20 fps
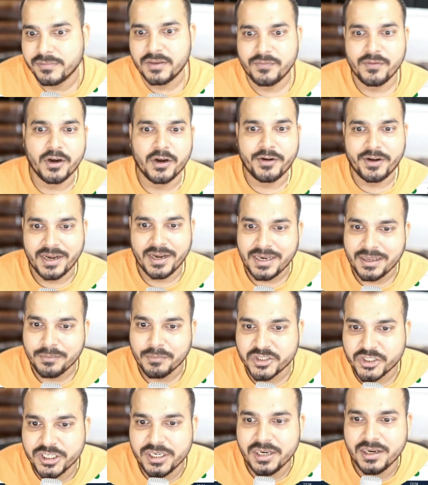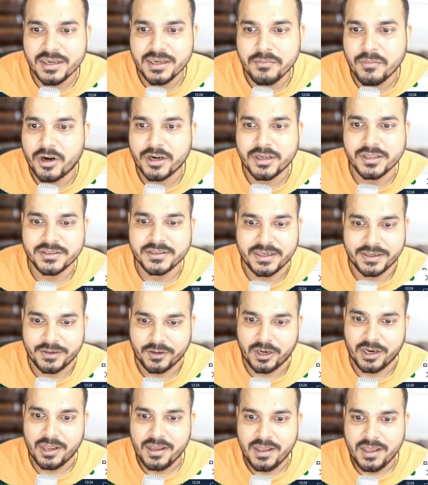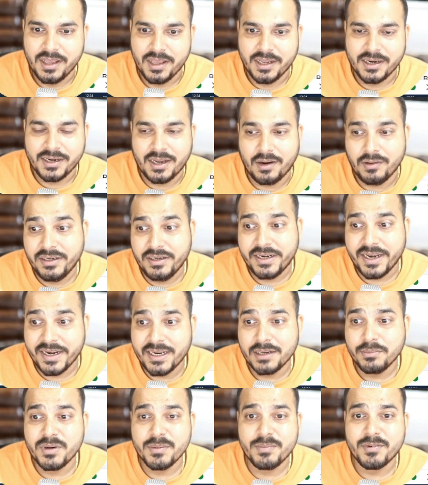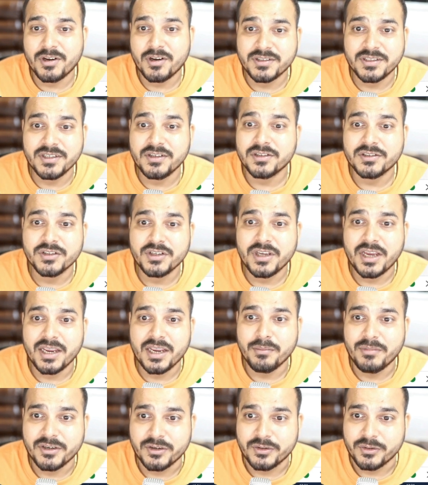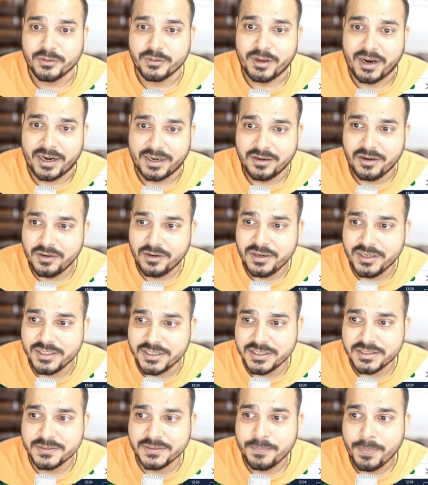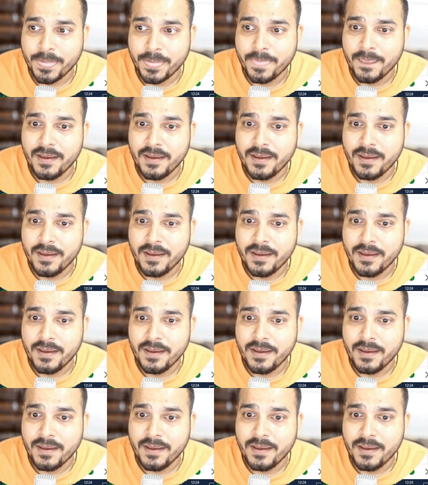If you're training machine learning models and all, now in data preprocessing also, you are able to do that. Not only this,